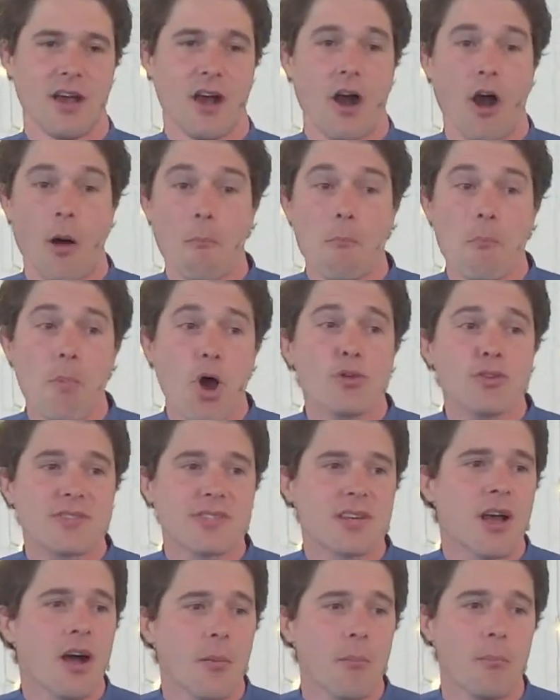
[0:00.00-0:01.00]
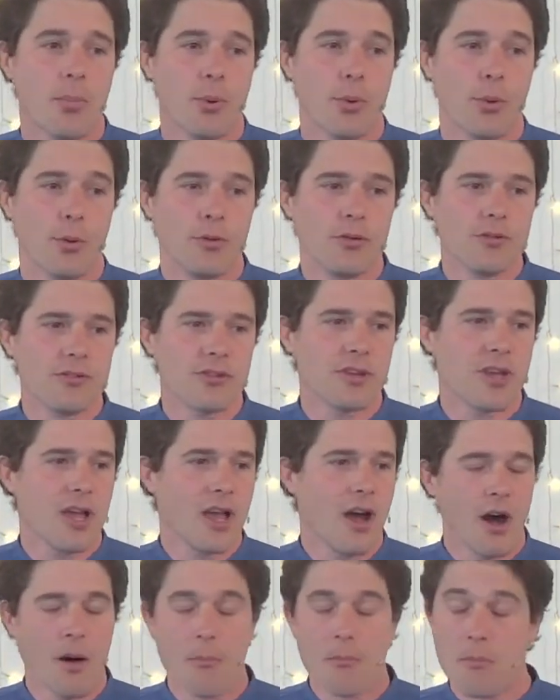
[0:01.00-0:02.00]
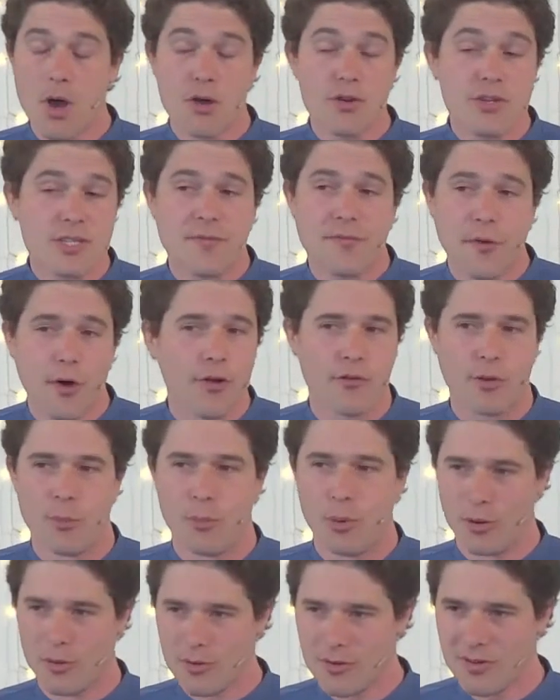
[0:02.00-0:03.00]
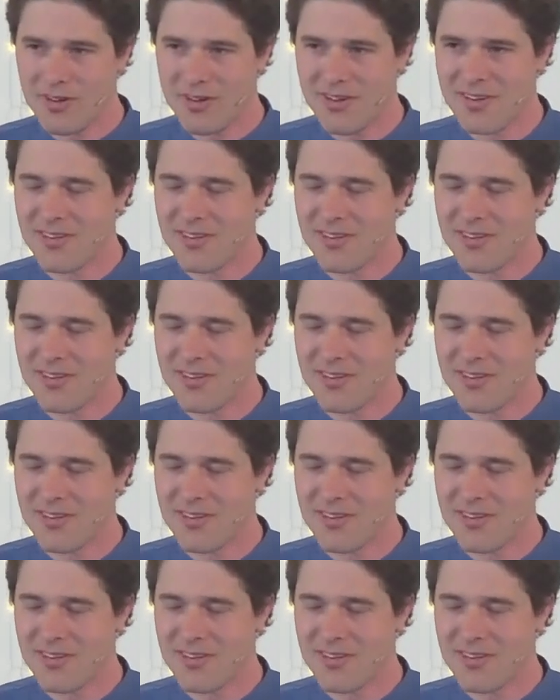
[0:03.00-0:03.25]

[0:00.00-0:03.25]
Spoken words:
Our most humbled, our most vulnerable,